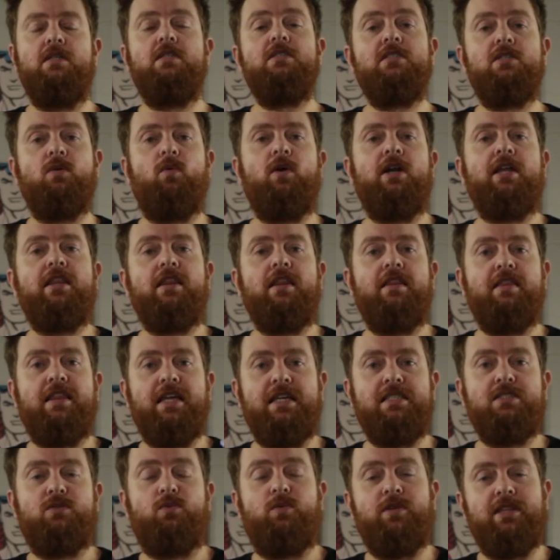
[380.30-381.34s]
So one of the
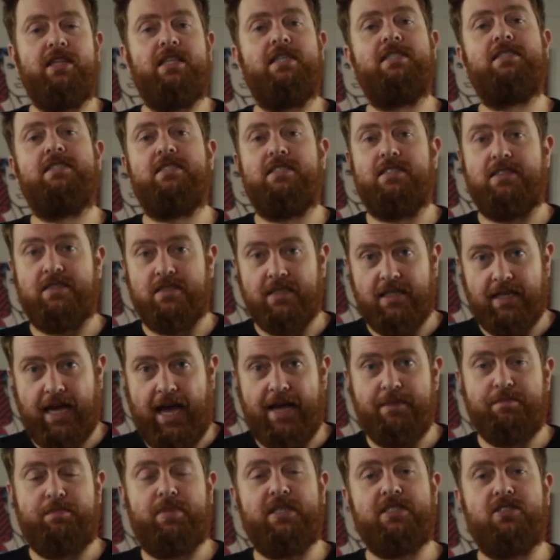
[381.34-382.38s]
things with this
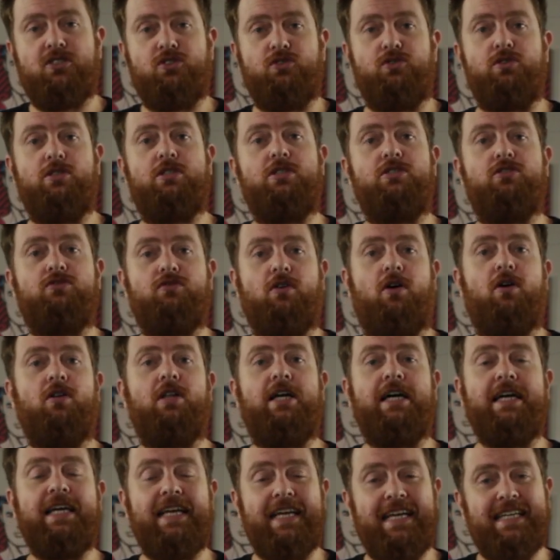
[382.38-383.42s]
8-bit do
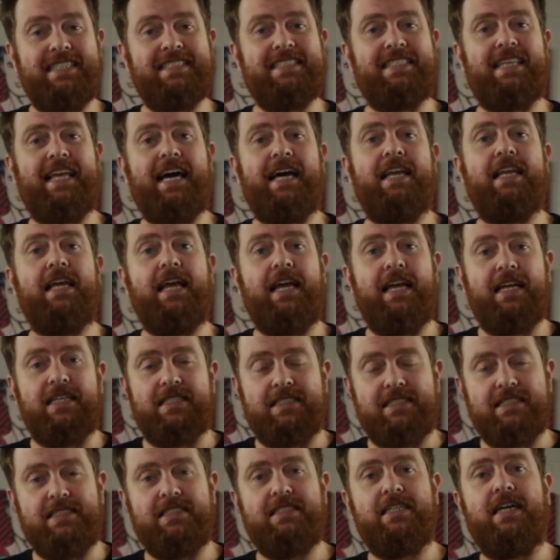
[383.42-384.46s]
controller is that
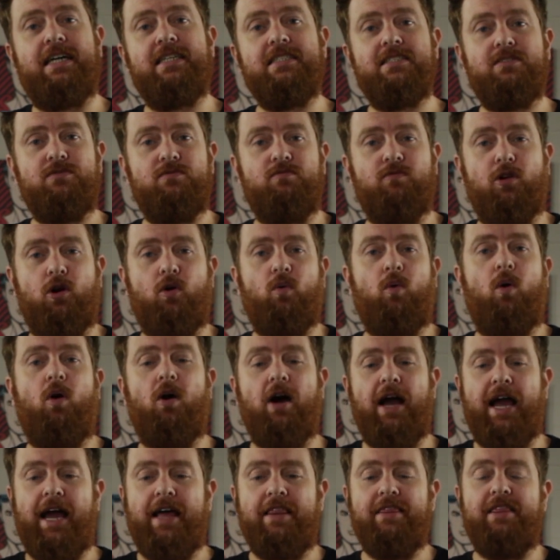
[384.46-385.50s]
it does
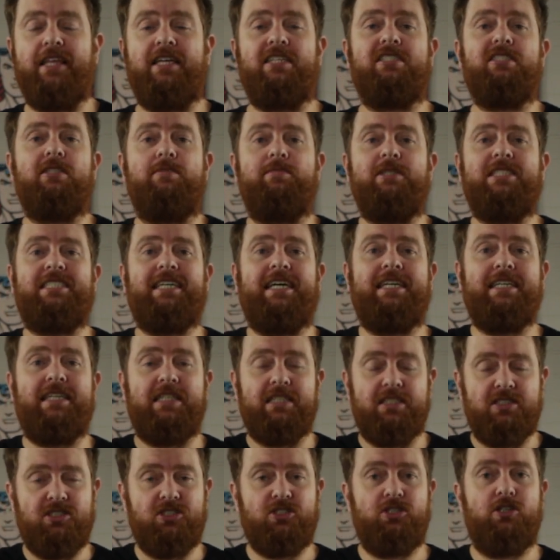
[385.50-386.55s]
require things to be done
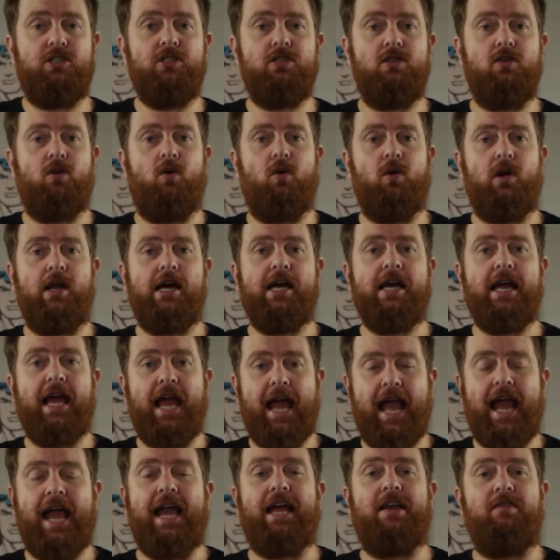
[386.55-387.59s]
in a certain order
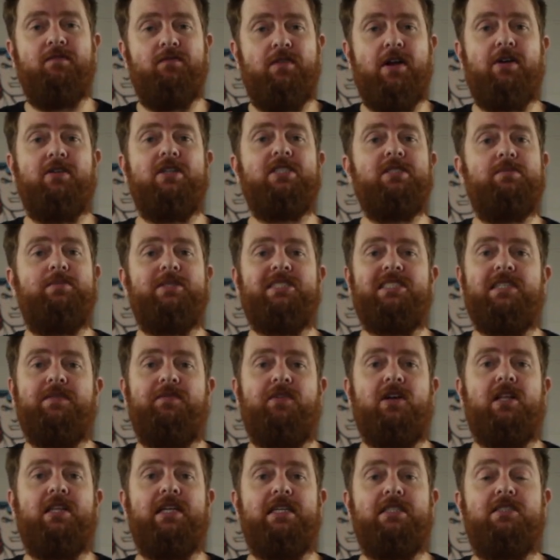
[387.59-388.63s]
and very
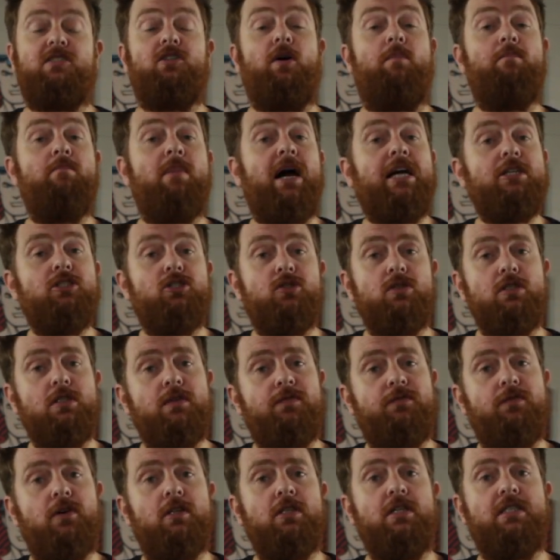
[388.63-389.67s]
specifically. So make sure you
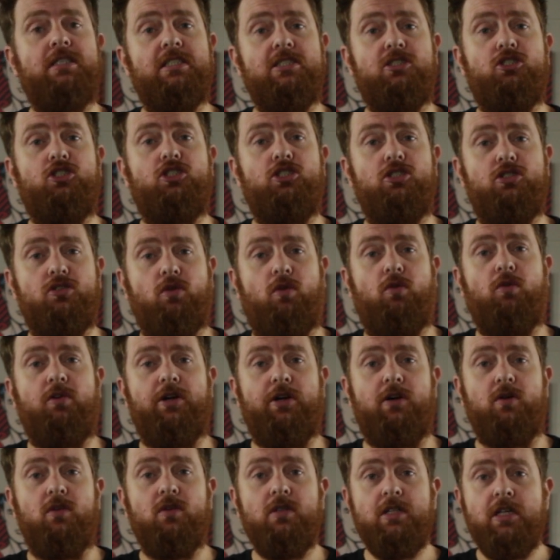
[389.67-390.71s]
follow this
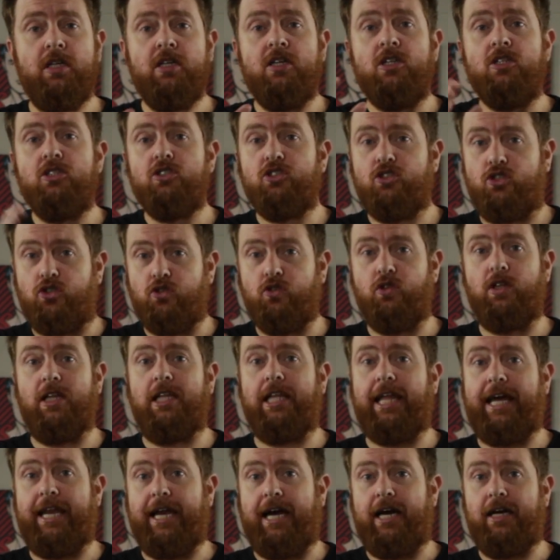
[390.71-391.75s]
tutorial to the
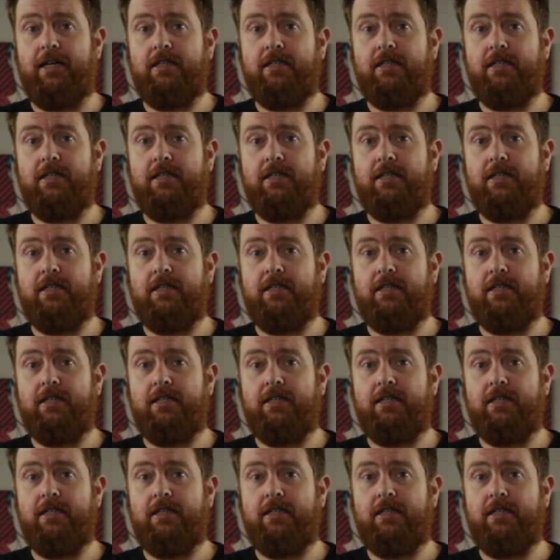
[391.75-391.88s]
letter.